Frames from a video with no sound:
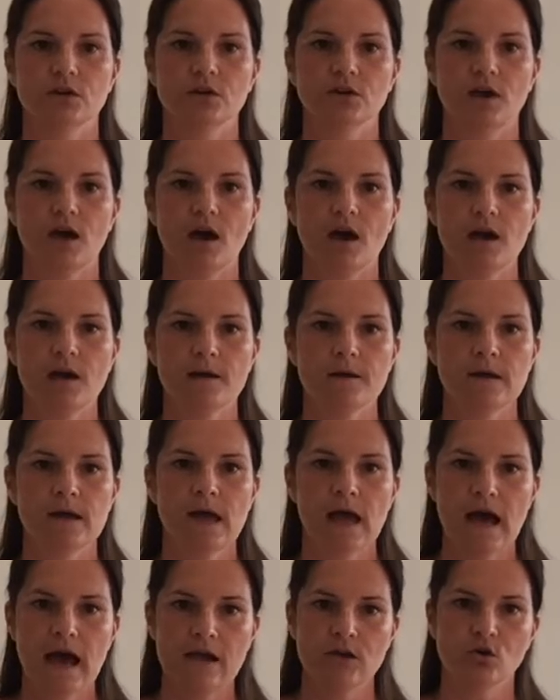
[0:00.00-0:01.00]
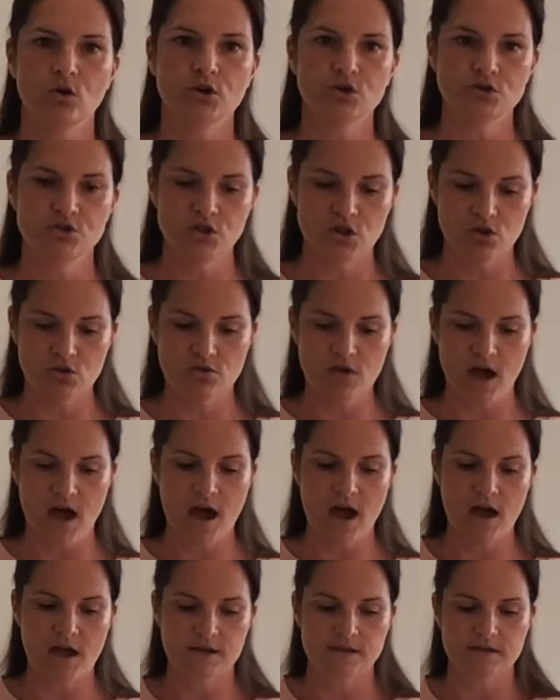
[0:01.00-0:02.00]
Okay, and you're going to do
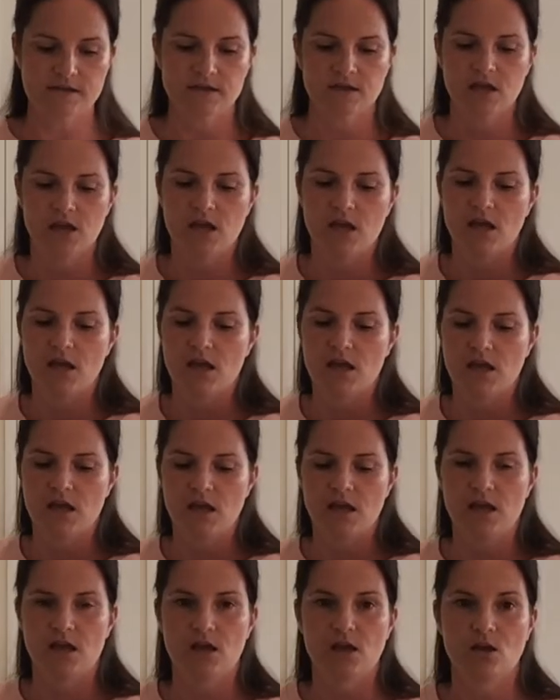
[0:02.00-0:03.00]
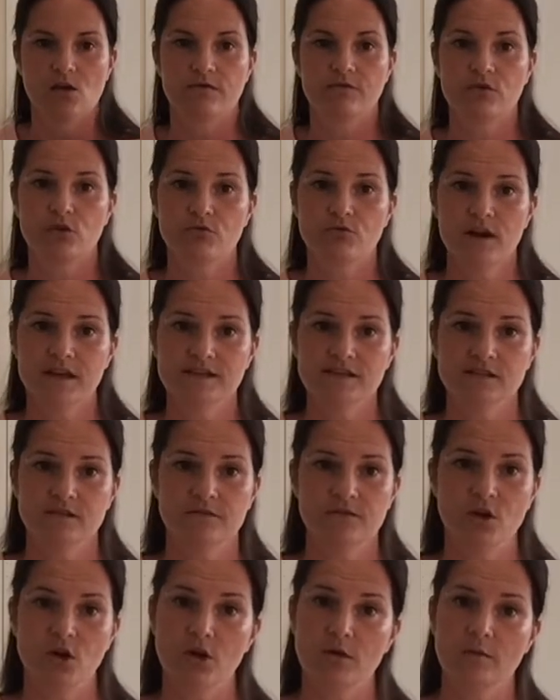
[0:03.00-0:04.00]
that for the rest
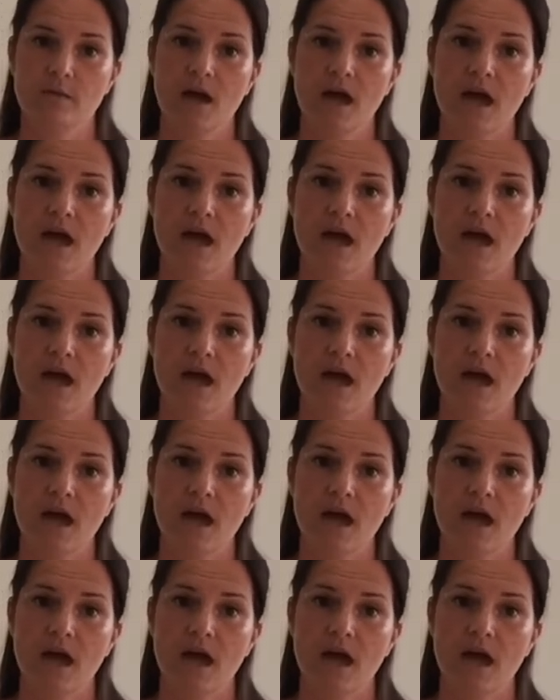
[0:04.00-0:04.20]
of them,